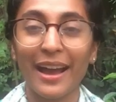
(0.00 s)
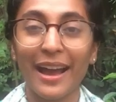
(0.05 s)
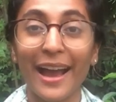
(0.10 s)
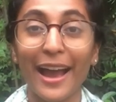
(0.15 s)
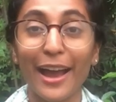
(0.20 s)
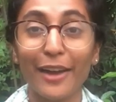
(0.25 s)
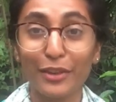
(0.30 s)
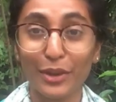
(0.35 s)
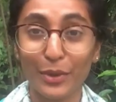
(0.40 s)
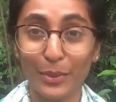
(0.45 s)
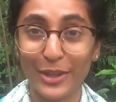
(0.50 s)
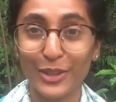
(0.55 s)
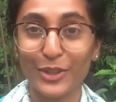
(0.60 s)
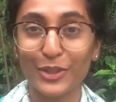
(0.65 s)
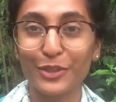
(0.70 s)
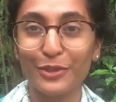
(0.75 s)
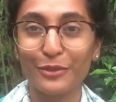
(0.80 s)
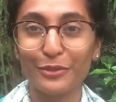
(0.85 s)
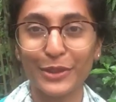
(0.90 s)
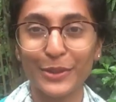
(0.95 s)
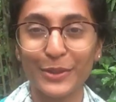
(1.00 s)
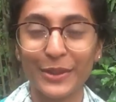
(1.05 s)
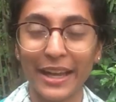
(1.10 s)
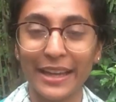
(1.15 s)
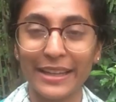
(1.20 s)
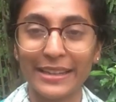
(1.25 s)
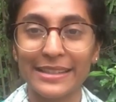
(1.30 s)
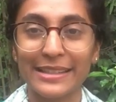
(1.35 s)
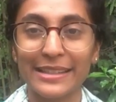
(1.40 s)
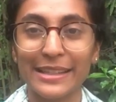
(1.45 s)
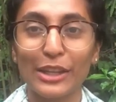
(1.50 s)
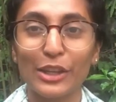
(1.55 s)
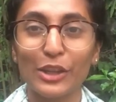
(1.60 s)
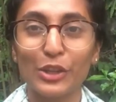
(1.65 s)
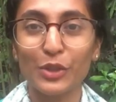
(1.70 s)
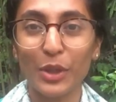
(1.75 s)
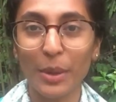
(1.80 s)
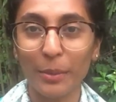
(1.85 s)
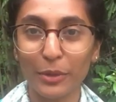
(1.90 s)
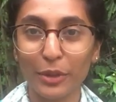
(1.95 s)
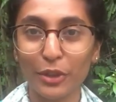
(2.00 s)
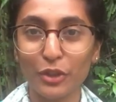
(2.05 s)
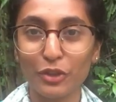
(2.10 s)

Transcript: I have a question for you guys. So I'm going